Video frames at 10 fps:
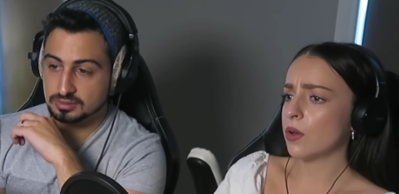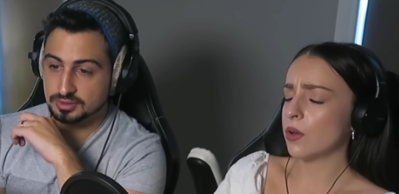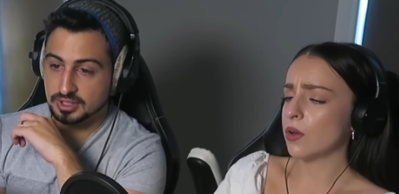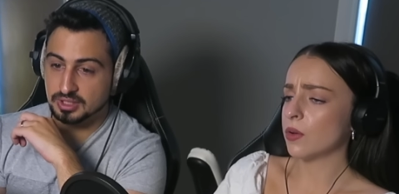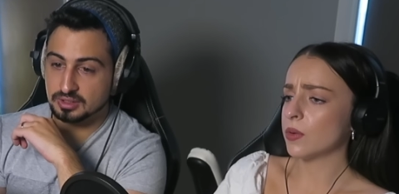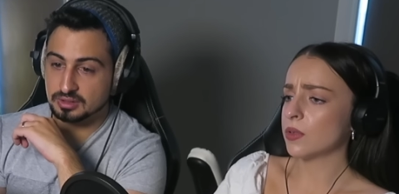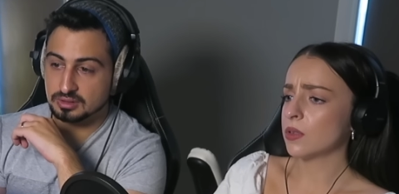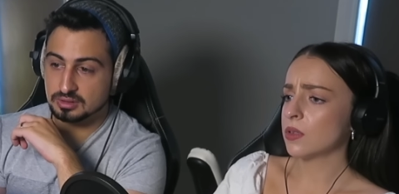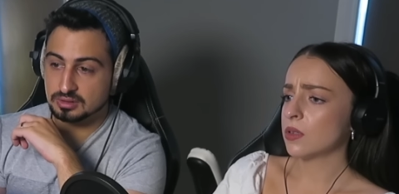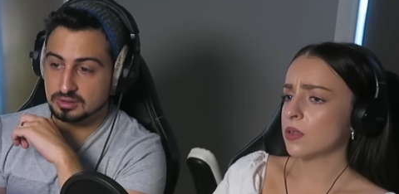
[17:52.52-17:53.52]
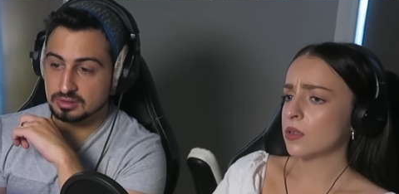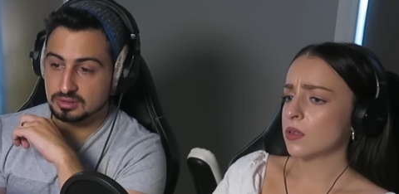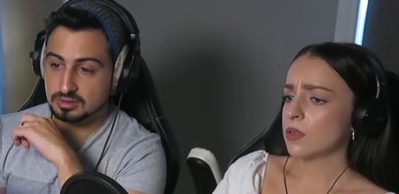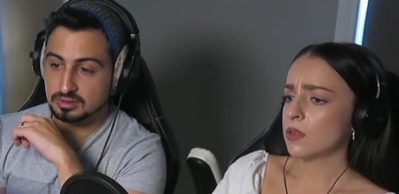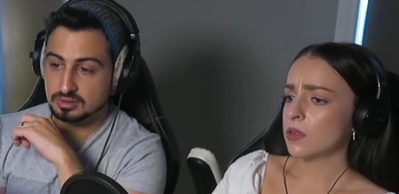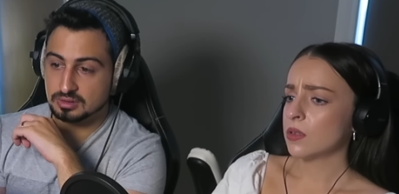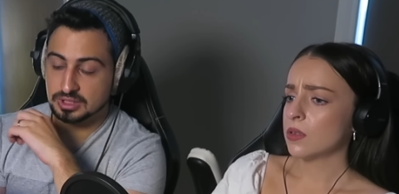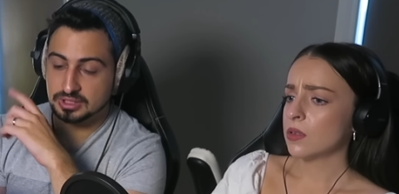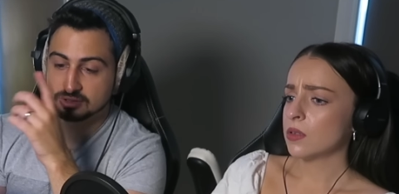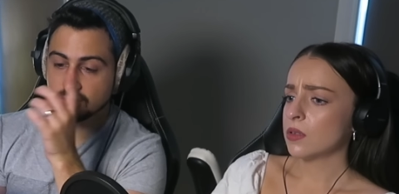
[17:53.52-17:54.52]
Speaker 1: Yeah.
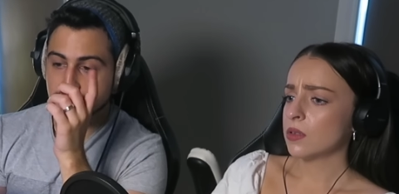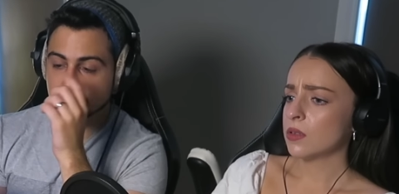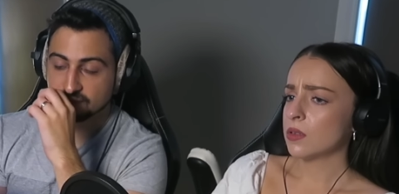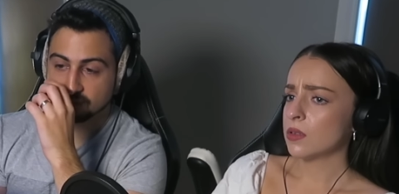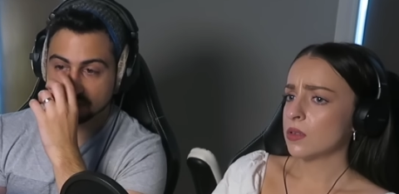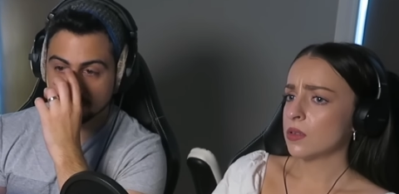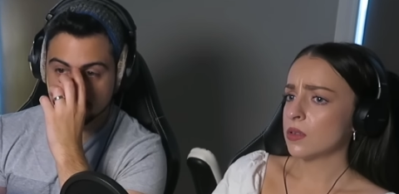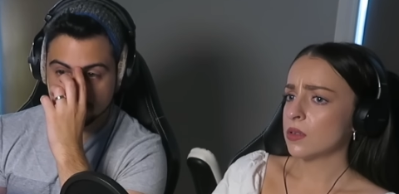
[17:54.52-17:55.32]
He died before.